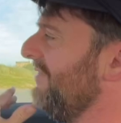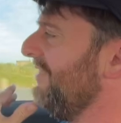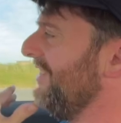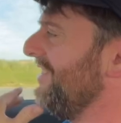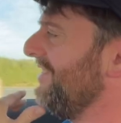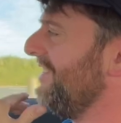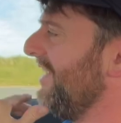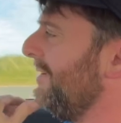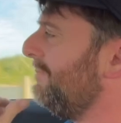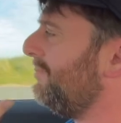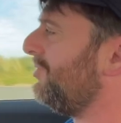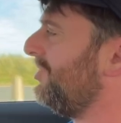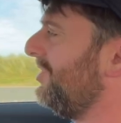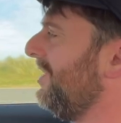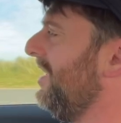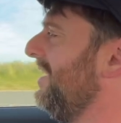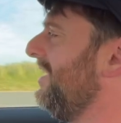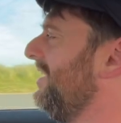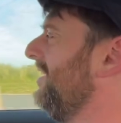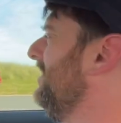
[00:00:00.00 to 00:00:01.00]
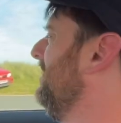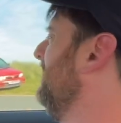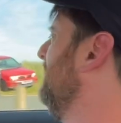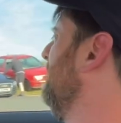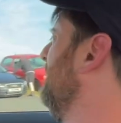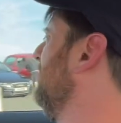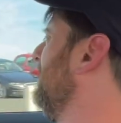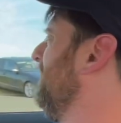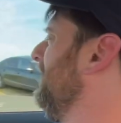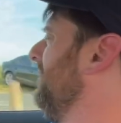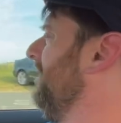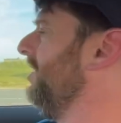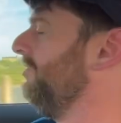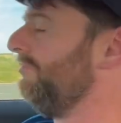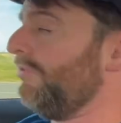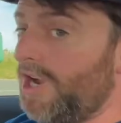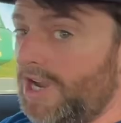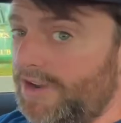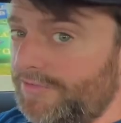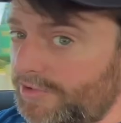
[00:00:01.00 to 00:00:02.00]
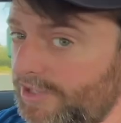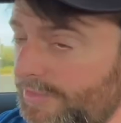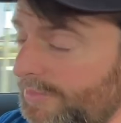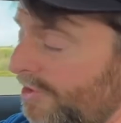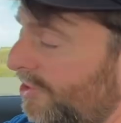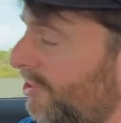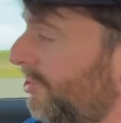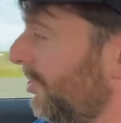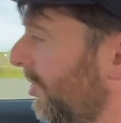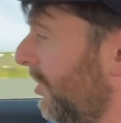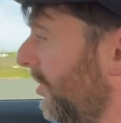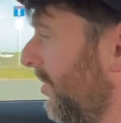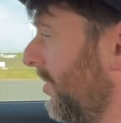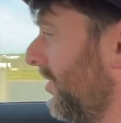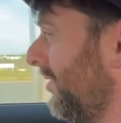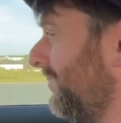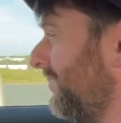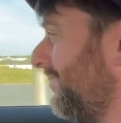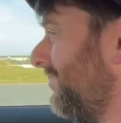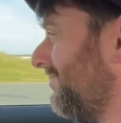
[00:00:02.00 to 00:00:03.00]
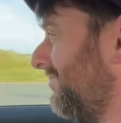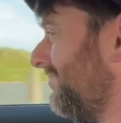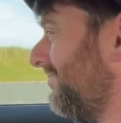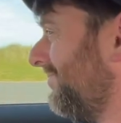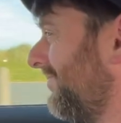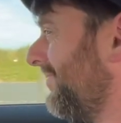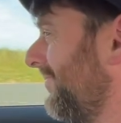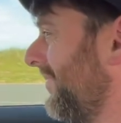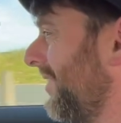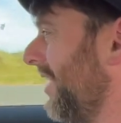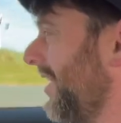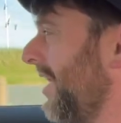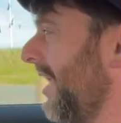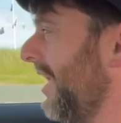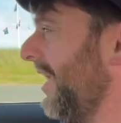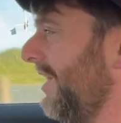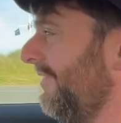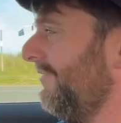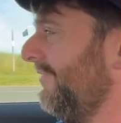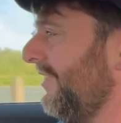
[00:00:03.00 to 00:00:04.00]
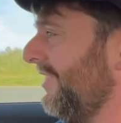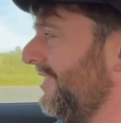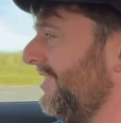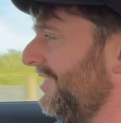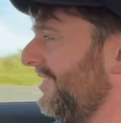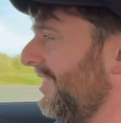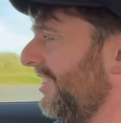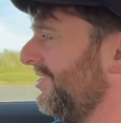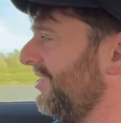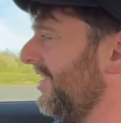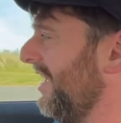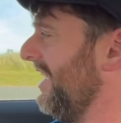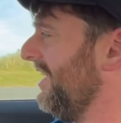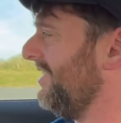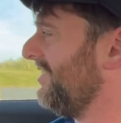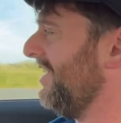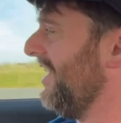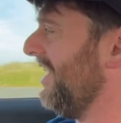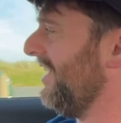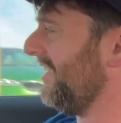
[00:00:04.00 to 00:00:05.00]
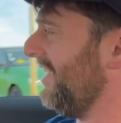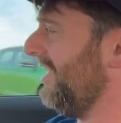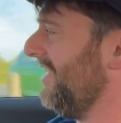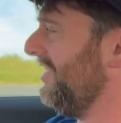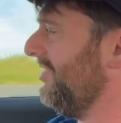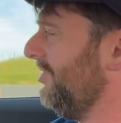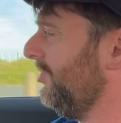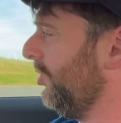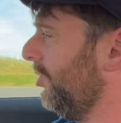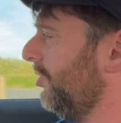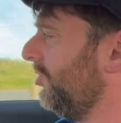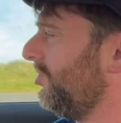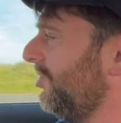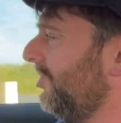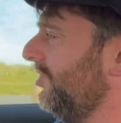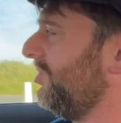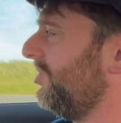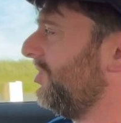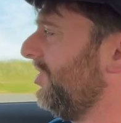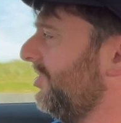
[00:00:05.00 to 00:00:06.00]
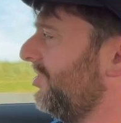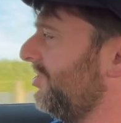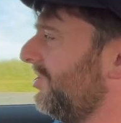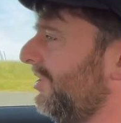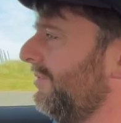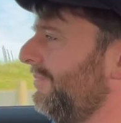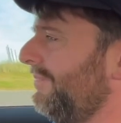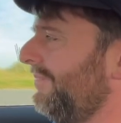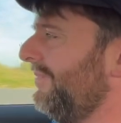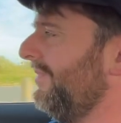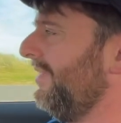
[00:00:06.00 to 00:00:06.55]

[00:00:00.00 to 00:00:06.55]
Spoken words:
a dipstick, rather immature, and I fitted this Airtech induction system,